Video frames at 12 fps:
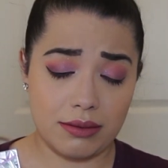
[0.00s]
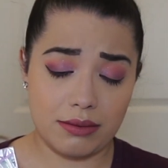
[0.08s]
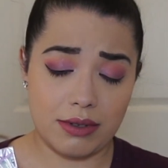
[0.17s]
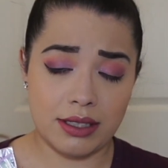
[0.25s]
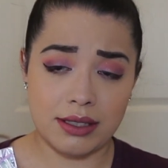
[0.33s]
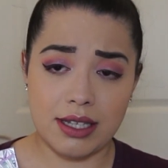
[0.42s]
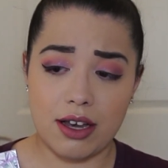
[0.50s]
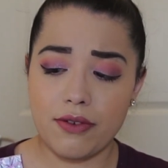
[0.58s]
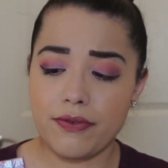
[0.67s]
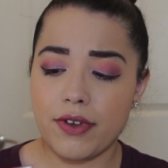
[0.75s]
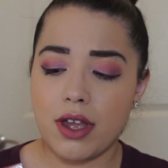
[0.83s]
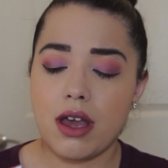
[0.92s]

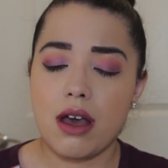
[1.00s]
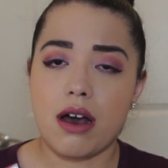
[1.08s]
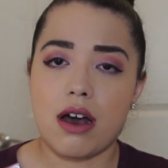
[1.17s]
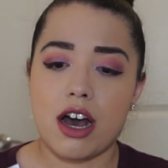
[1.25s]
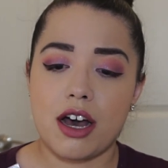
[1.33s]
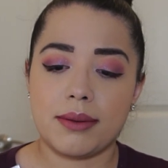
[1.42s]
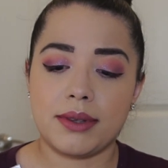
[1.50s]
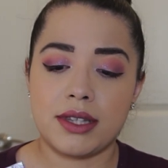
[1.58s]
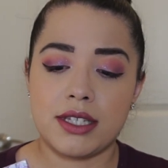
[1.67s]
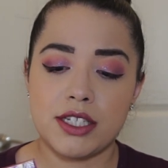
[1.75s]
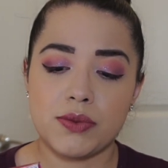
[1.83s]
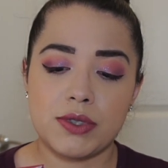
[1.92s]
itself.
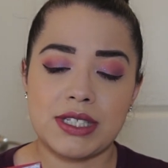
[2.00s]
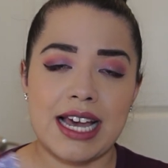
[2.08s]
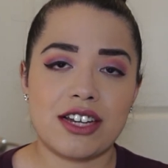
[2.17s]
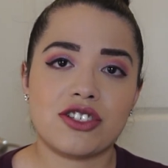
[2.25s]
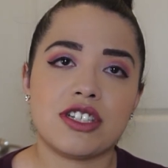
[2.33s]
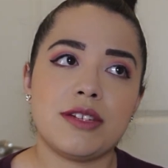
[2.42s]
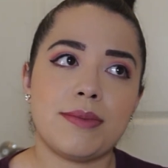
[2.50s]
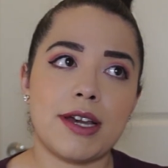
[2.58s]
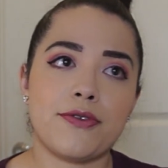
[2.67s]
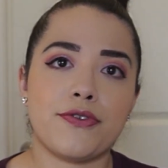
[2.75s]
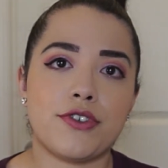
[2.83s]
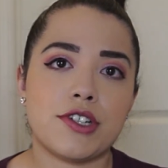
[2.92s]
This was actually
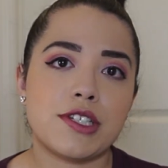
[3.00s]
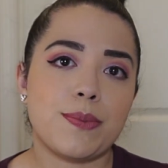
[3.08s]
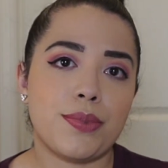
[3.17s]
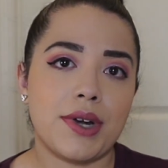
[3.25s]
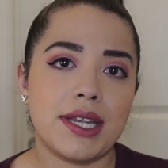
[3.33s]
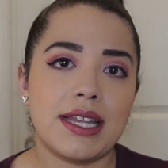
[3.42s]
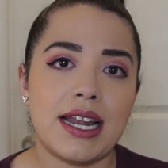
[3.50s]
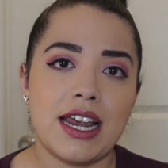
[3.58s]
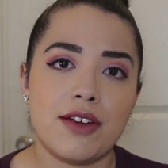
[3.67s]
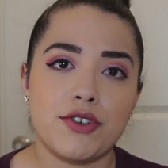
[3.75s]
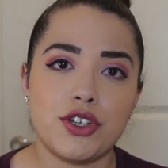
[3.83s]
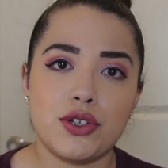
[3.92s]
my first brand that
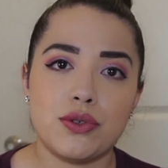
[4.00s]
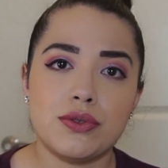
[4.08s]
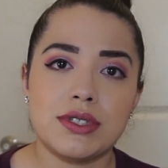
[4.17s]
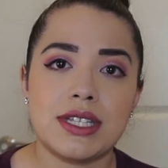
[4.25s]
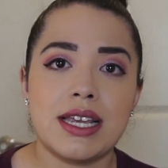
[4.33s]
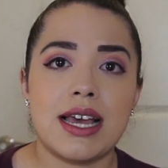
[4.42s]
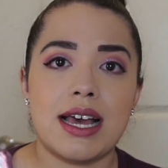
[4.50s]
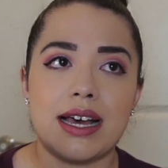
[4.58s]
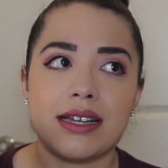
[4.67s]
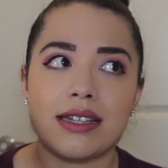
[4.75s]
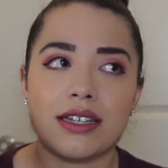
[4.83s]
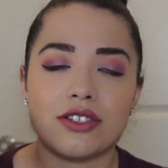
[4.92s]
I ever used
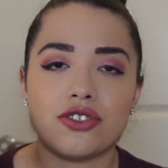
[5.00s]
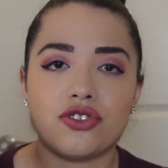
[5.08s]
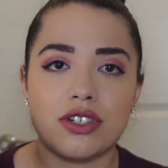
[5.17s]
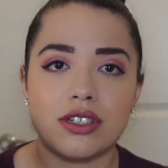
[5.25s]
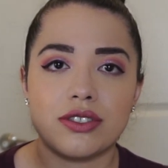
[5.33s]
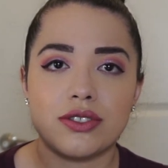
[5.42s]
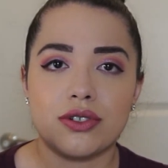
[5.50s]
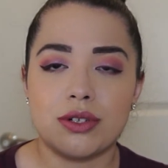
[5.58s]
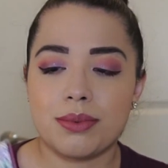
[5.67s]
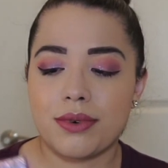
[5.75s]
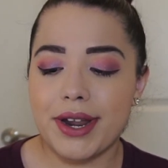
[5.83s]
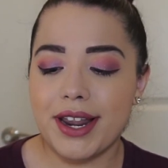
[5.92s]
as like a
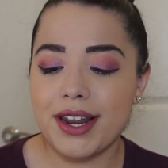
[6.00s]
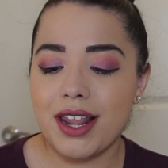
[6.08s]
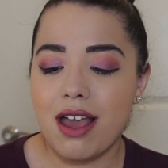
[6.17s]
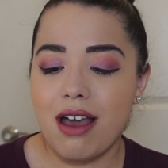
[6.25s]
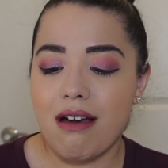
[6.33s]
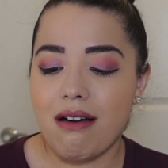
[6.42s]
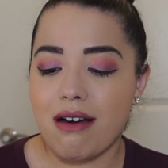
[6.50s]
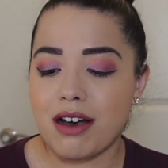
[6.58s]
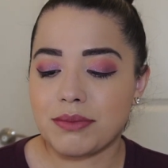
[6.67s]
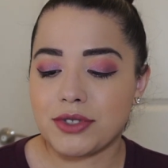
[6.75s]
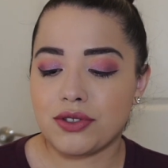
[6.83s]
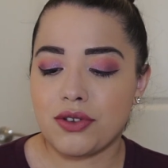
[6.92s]
drugstore brand.
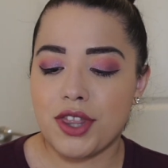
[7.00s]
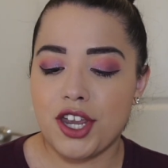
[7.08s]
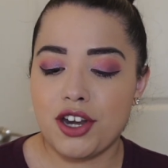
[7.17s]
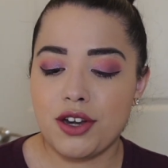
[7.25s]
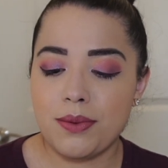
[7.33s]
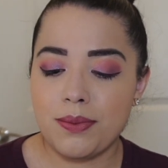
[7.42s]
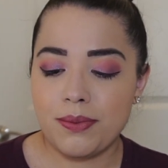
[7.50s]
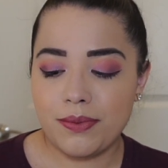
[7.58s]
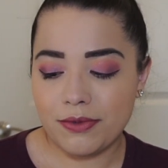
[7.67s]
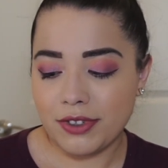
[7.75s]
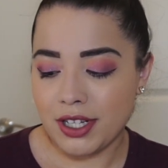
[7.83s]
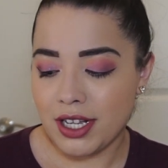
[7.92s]
So they're
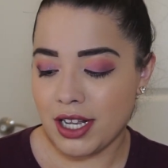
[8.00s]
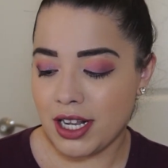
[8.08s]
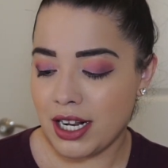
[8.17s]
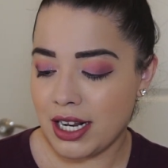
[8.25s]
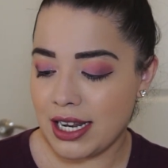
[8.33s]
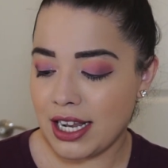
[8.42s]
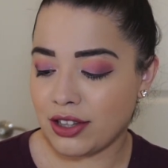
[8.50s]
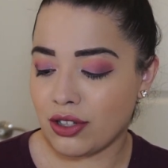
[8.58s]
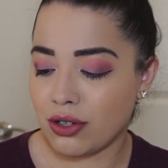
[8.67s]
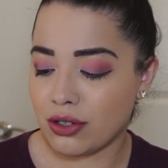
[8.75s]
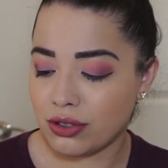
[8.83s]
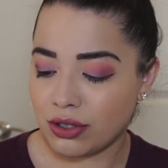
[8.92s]
like
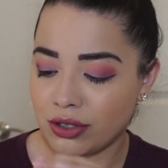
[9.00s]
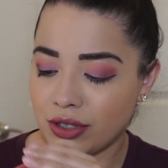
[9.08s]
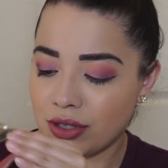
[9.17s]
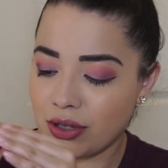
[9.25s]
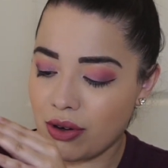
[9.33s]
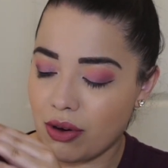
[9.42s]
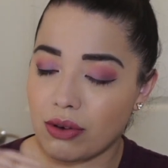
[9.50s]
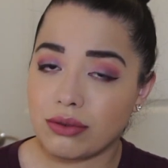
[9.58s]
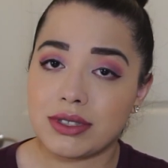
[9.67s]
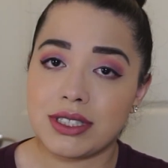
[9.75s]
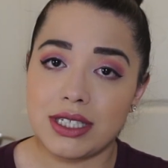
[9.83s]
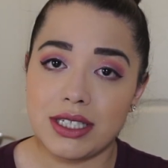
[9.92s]
the
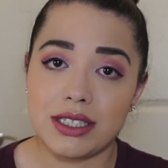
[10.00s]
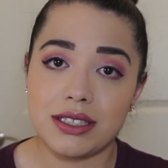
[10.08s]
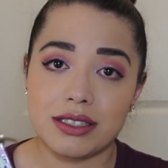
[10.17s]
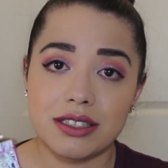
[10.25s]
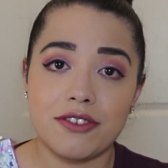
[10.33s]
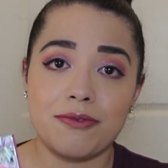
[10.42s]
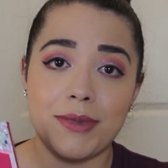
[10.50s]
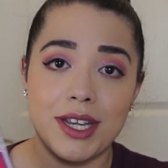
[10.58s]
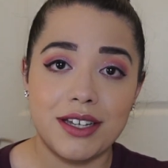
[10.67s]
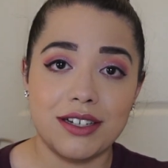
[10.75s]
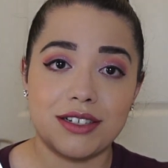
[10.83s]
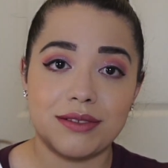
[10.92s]
OTs of
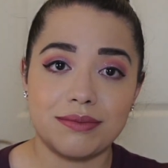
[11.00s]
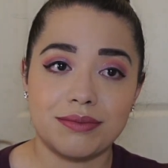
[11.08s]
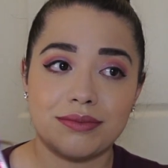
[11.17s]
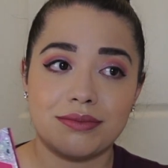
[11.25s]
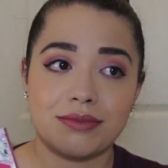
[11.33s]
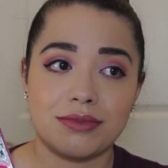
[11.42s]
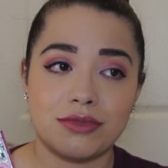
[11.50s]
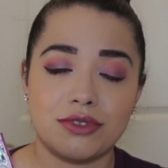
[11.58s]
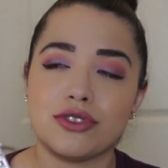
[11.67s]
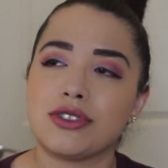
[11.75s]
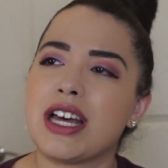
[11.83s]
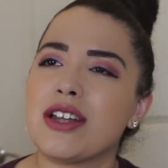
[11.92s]
makeup.
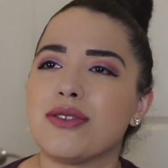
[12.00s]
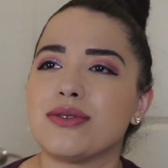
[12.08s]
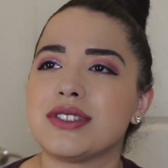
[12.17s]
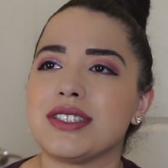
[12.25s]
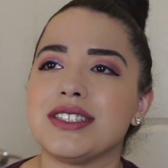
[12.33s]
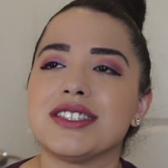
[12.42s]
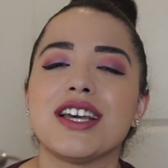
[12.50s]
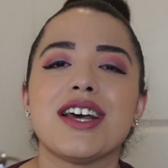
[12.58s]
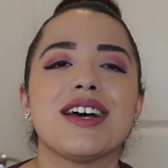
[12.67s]
No, not OTs.